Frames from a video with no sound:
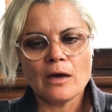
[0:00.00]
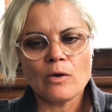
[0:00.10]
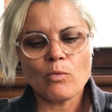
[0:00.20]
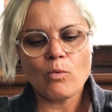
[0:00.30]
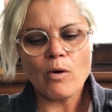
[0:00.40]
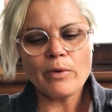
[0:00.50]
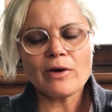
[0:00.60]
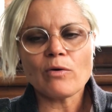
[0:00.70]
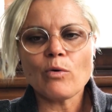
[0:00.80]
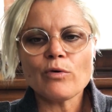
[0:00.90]
what we
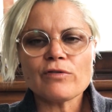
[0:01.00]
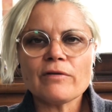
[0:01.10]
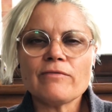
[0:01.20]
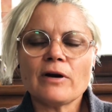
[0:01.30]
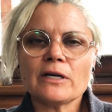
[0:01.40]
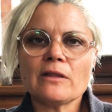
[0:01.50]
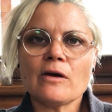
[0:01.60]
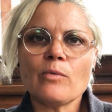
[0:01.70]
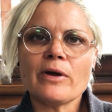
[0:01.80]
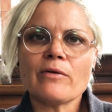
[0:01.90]
are also finding
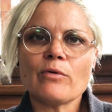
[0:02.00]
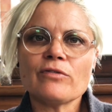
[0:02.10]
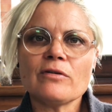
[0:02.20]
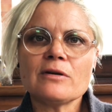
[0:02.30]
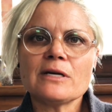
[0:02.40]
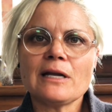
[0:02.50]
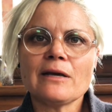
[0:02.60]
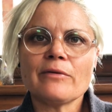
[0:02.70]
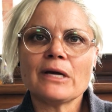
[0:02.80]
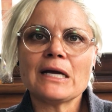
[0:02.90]
though, we are also
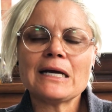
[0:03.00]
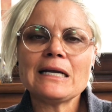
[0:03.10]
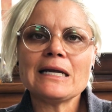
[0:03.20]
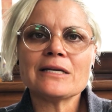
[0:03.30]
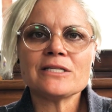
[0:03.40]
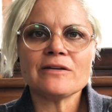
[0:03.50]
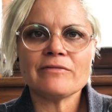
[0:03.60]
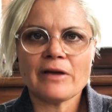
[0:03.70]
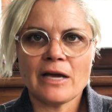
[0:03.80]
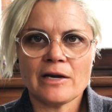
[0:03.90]
clearing
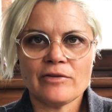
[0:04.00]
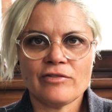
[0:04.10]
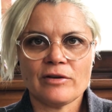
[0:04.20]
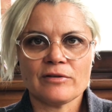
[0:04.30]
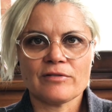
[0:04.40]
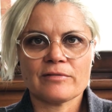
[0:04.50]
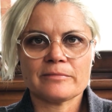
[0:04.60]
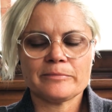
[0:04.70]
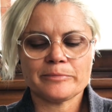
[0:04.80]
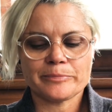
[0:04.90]
collective energies.
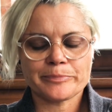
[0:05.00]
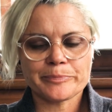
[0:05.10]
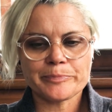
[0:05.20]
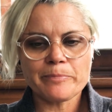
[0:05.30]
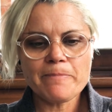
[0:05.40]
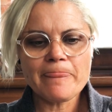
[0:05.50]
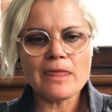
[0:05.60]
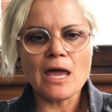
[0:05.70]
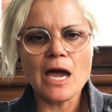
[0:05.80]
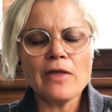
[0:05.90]

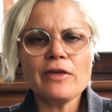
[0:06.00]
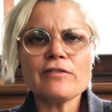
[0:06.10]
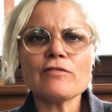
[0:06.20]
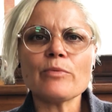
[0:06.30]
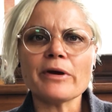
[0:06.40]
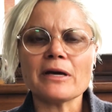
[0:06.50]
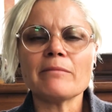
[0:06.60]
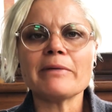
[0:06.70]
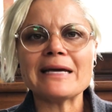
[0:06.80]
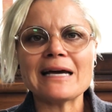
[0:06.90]
And this is where it can
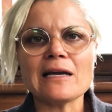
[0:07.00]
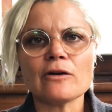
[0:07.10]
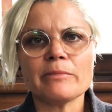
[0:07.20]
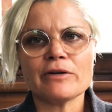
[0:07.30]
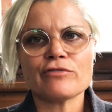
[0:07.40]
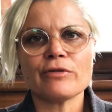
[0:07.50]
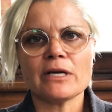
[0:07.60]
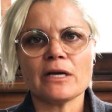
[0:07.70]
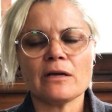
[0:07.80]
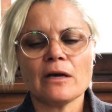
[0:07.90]
be a little bit
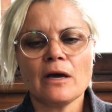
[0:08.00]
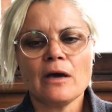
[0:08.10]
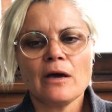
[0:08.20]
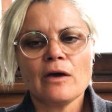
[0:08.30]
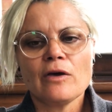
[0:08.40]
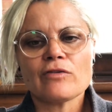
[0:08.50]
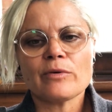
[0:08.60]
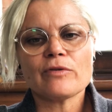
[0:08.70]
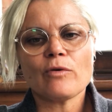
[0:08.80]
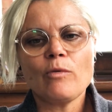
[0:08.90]
tricky. So
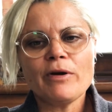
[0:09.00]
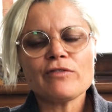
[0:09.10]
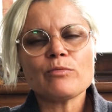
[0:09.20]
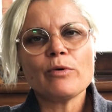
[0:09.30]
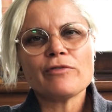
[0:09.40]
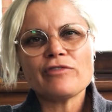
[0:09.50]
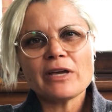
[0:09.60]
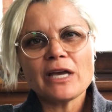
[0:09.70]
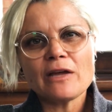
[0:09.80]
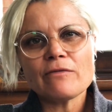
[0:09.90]
it's almost worth
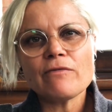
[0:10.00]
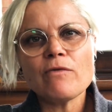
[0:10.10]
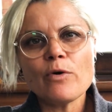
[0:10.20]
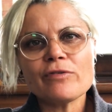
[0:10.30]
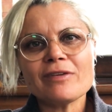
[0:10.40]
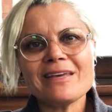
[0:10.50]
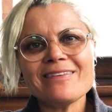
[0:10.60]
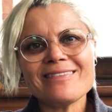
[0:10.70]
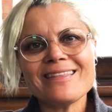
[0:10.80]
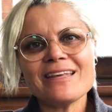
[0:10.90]
checking in first,
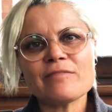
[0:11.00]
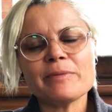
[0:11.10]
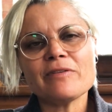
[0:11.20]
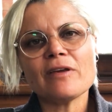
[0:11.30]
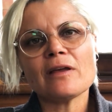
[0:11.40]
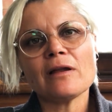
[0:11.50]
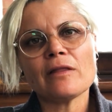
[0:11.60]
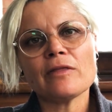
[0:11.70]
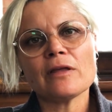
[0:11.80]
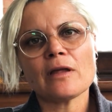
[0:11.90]
is this particular
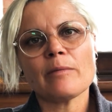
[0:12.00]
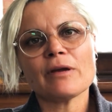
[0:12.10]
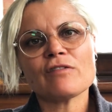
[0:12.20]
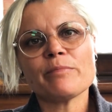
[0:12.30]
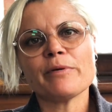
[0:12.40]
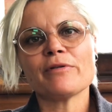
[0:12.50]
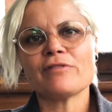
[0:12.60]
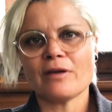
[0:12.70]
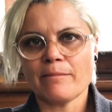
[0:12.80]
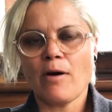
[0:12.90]
thing that I'm
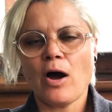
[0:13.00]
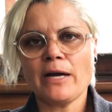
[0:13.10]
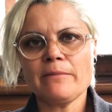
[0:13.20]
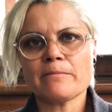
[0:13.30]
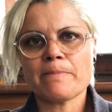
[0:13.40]
experiencing mine?